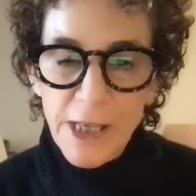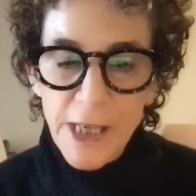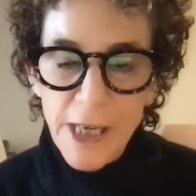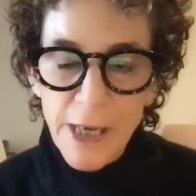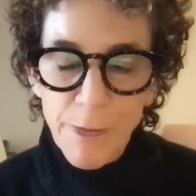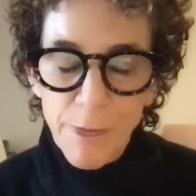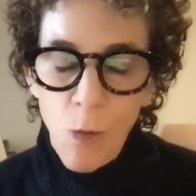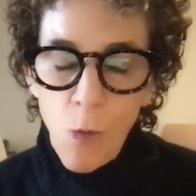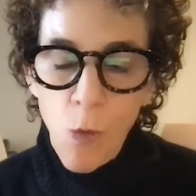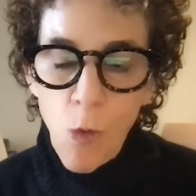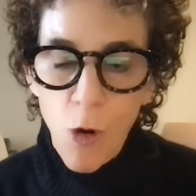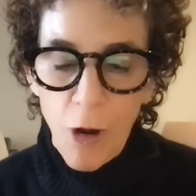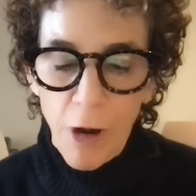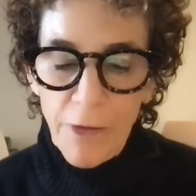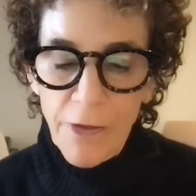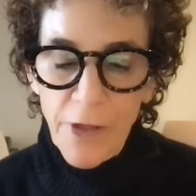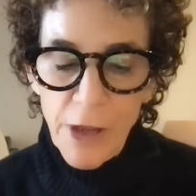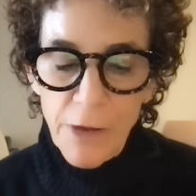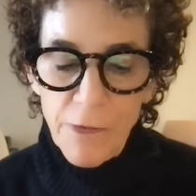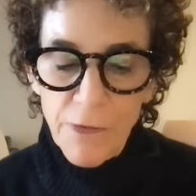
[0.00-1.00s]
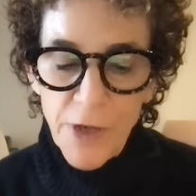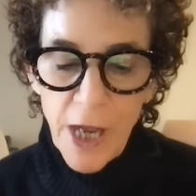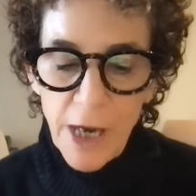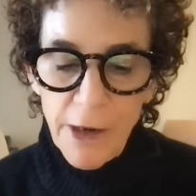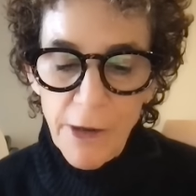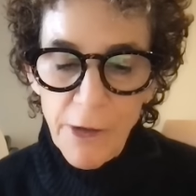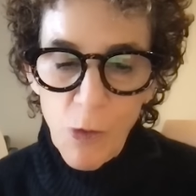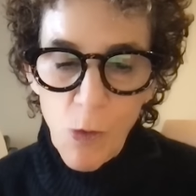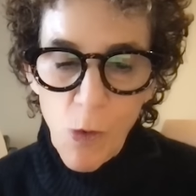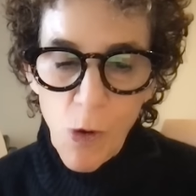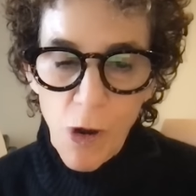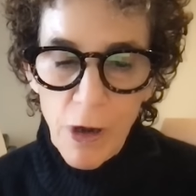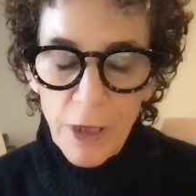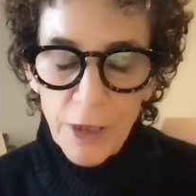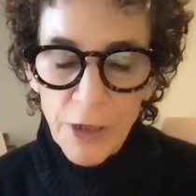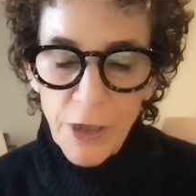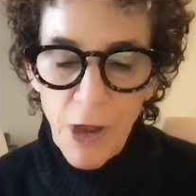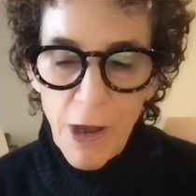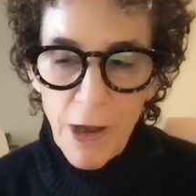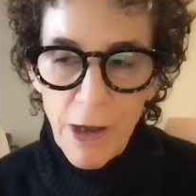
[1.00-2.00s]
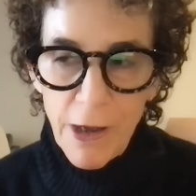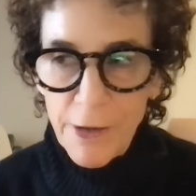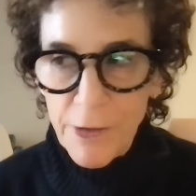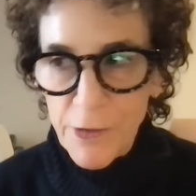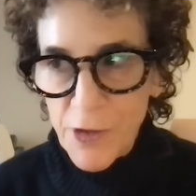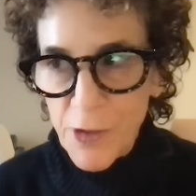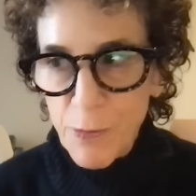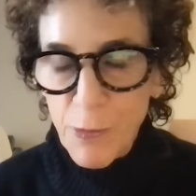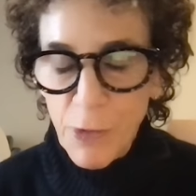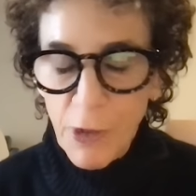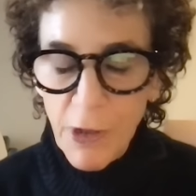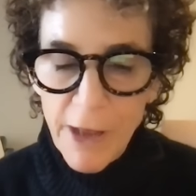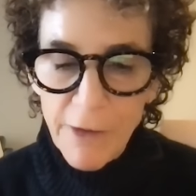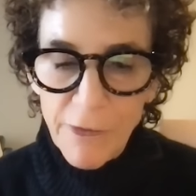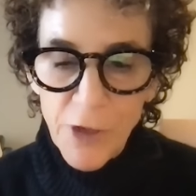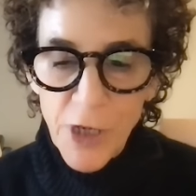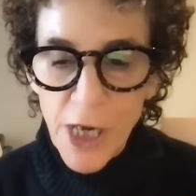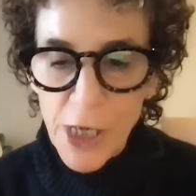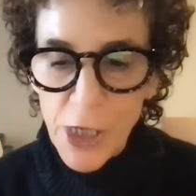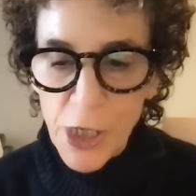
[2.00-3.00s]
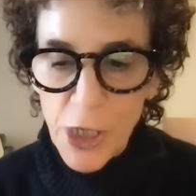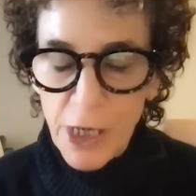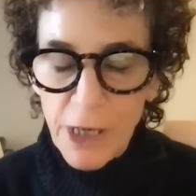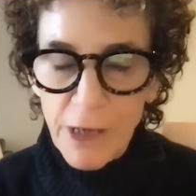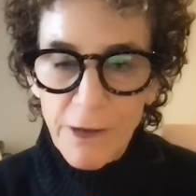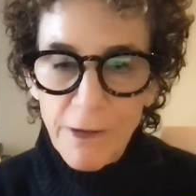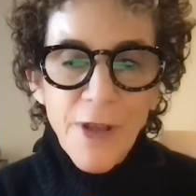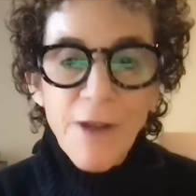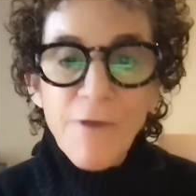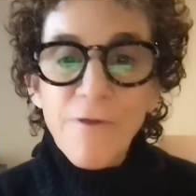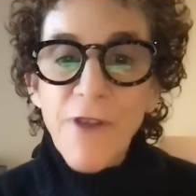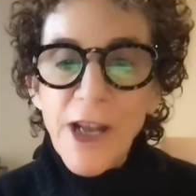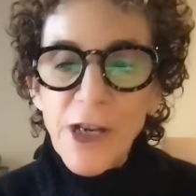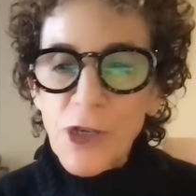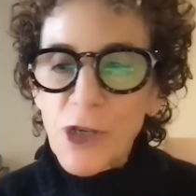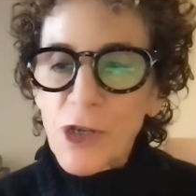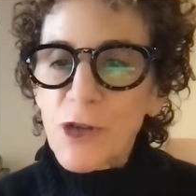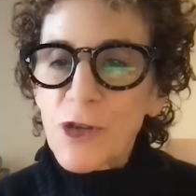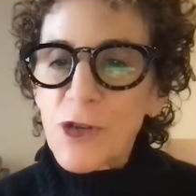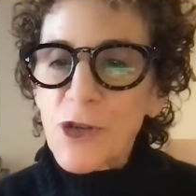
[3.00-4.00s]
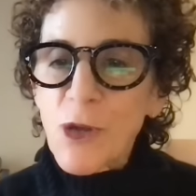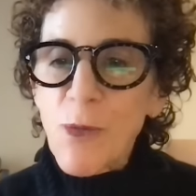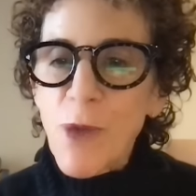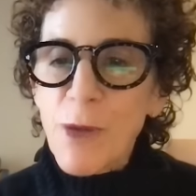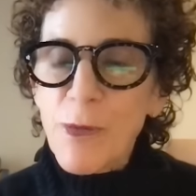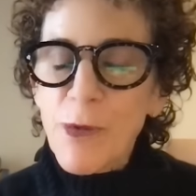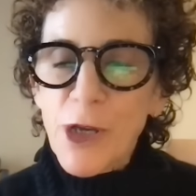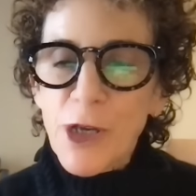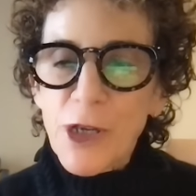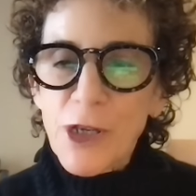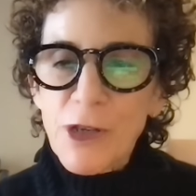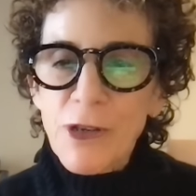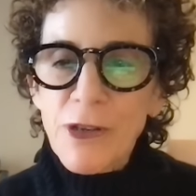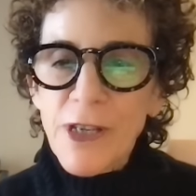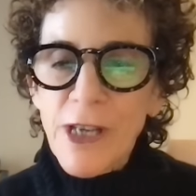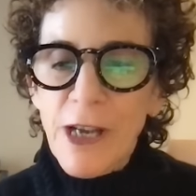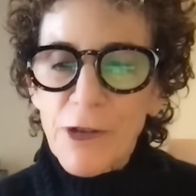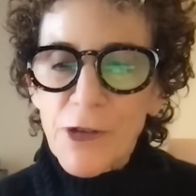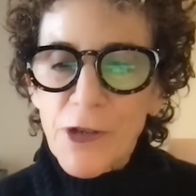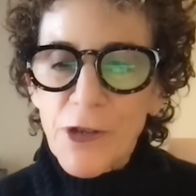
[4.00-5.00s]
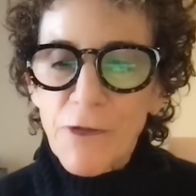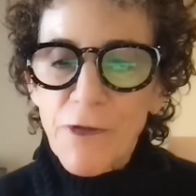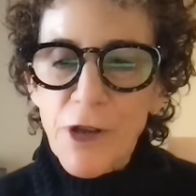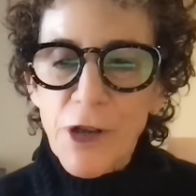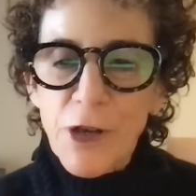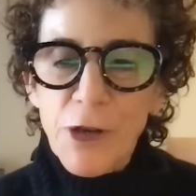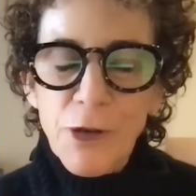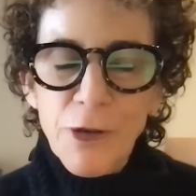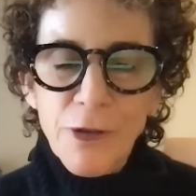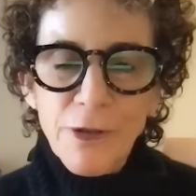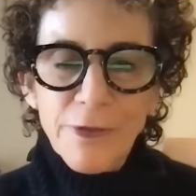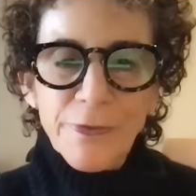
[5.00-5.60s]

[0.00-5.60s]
deep work that you've done in the world on some life-changing inventions. So maybe you could tell us a few.